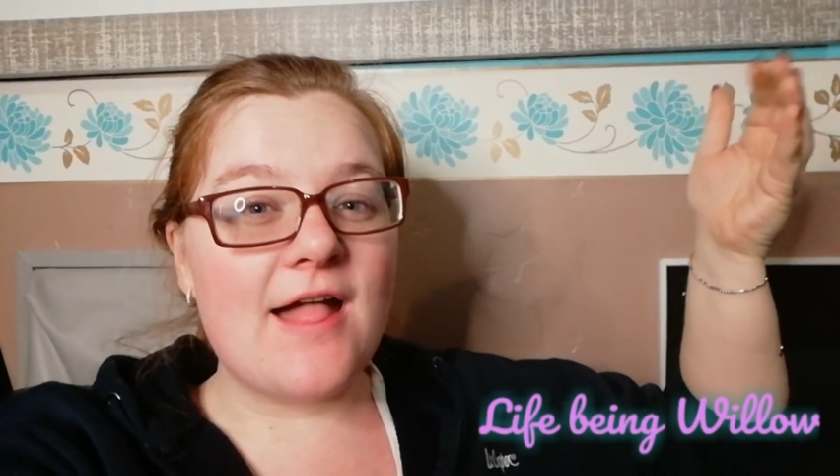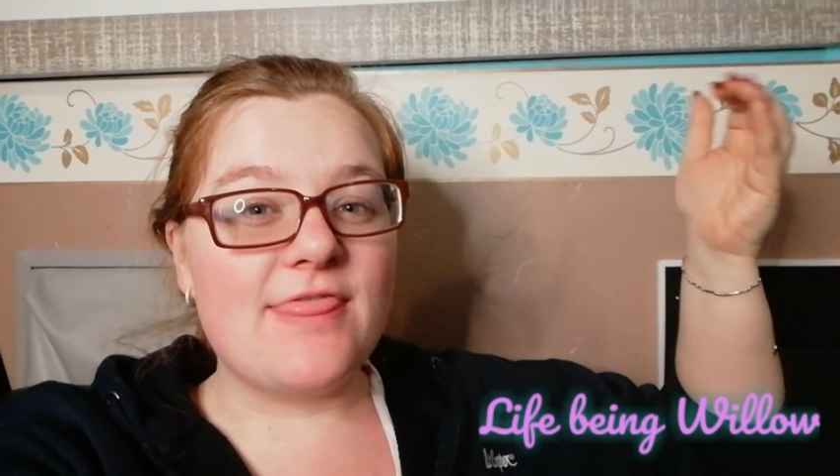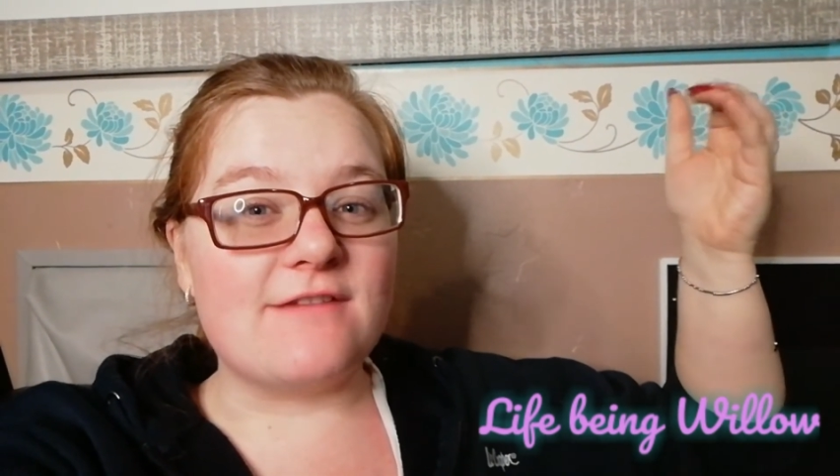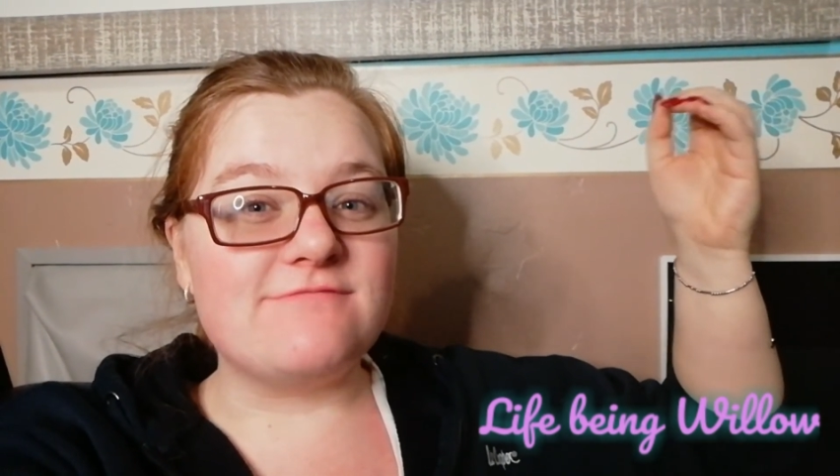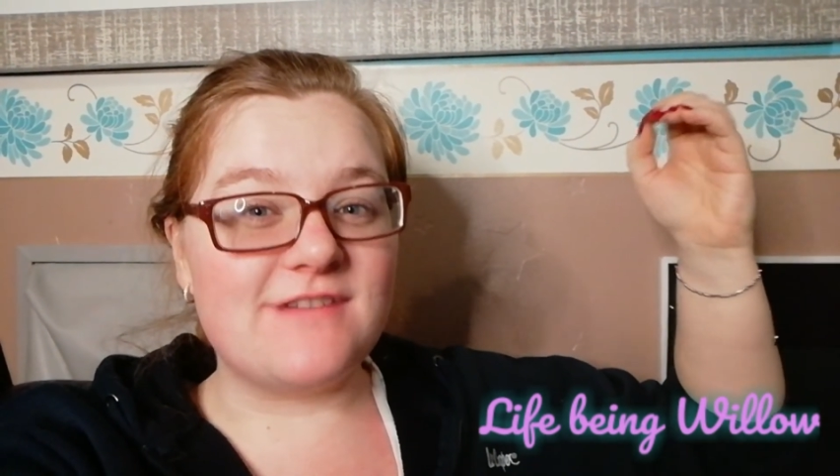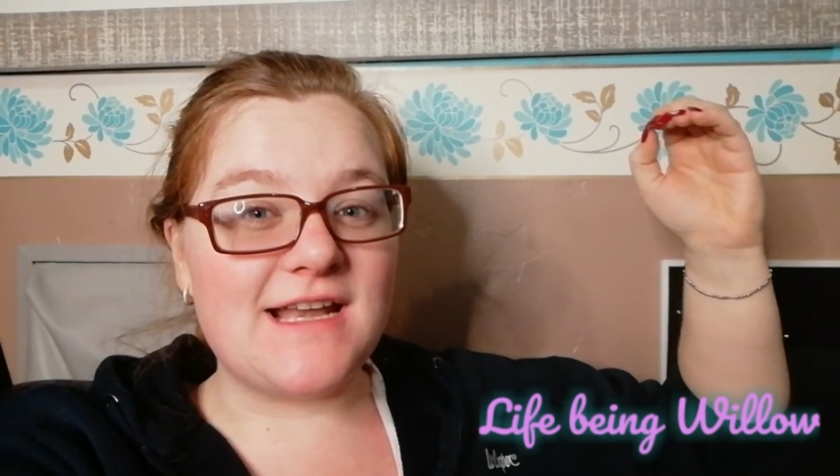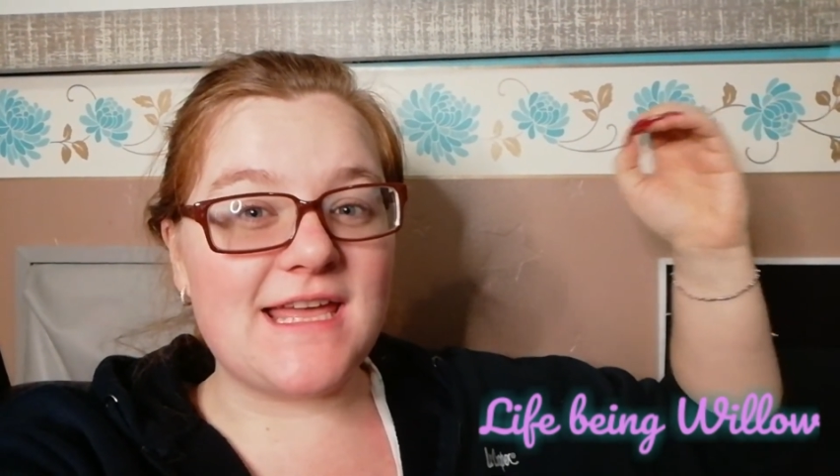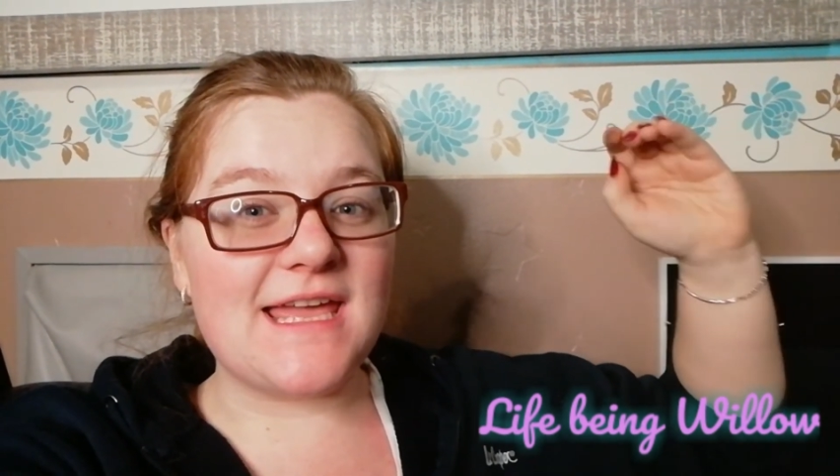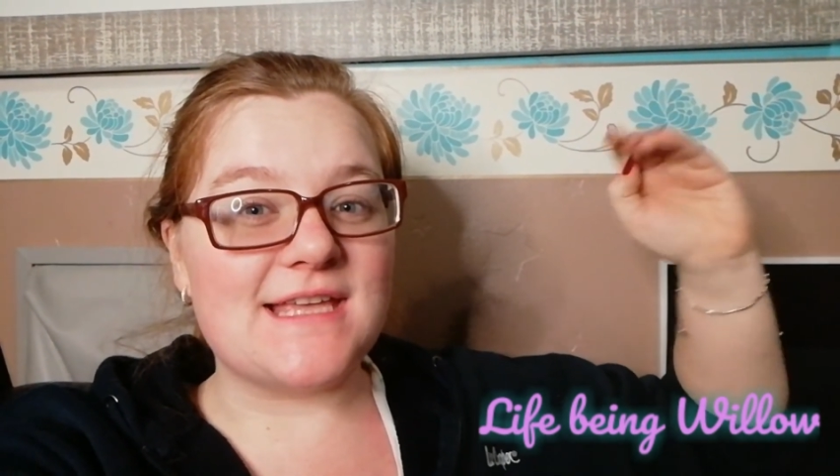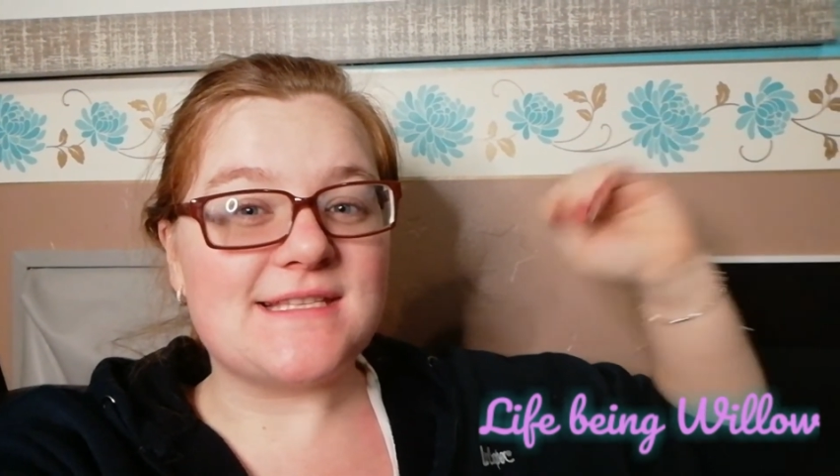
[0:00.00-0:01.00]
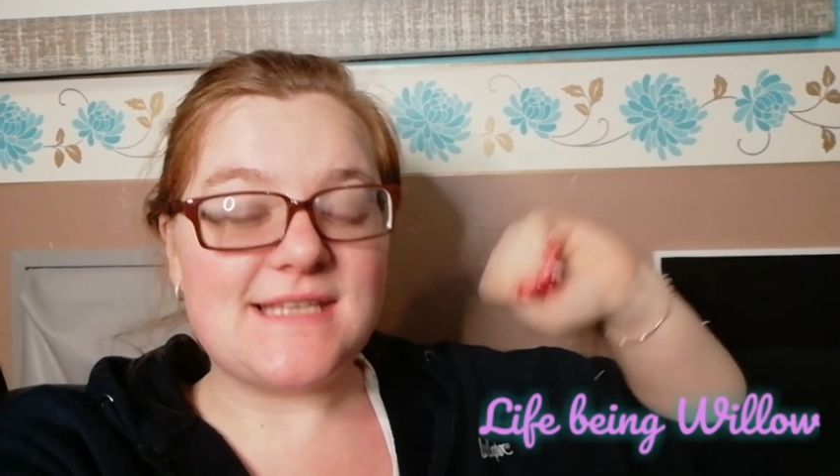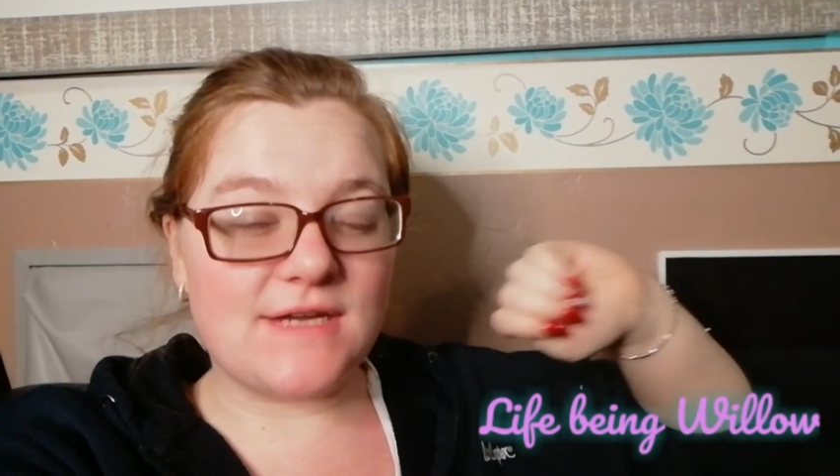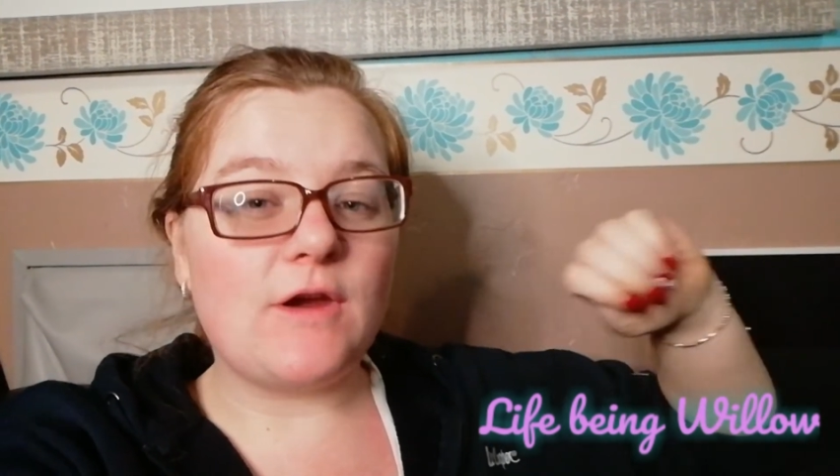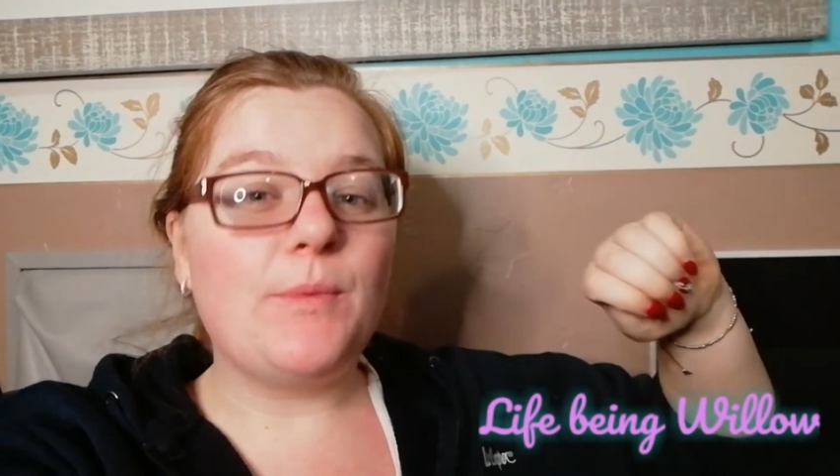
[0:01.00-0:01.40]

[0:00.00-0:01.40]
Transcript: there really is zero